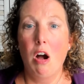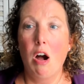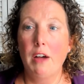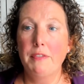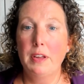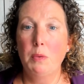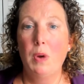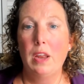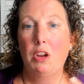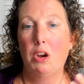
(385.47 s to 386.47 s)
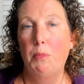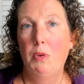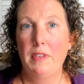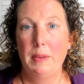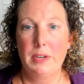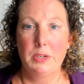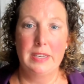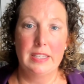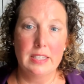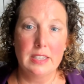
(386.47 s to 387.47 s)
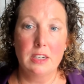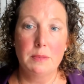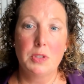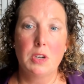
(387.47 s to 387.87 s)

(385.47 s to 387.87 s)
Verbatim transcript: Often when you're moving between systems,